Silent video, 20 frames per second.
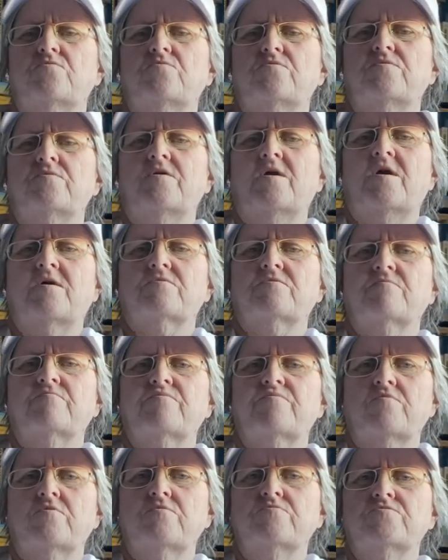or in the active
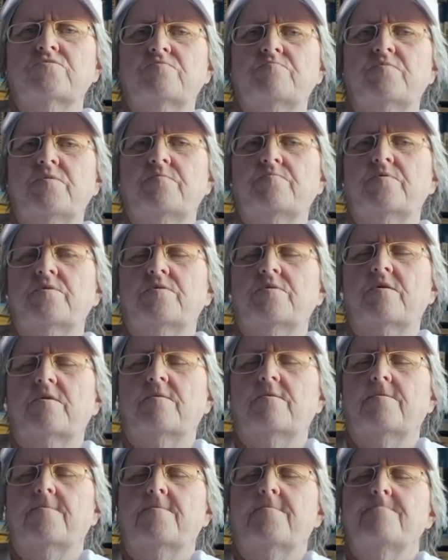throes of
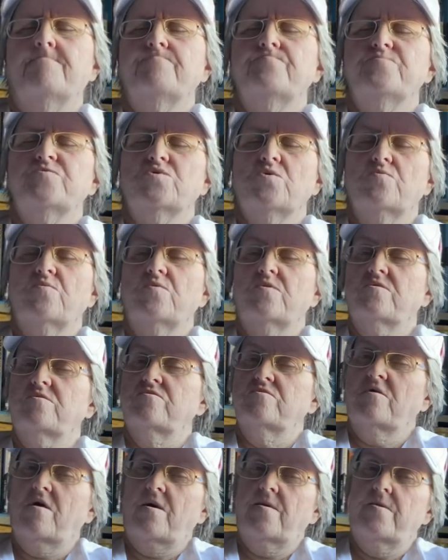BPD. So
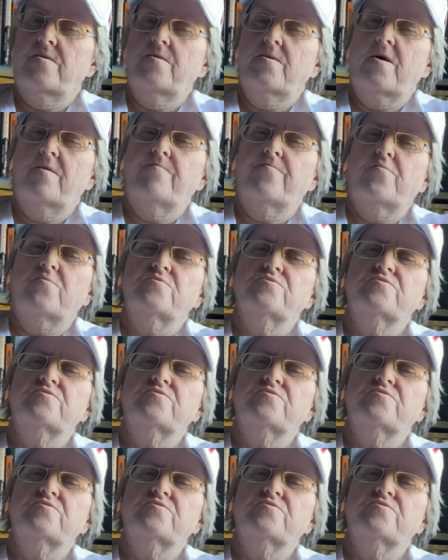not enough or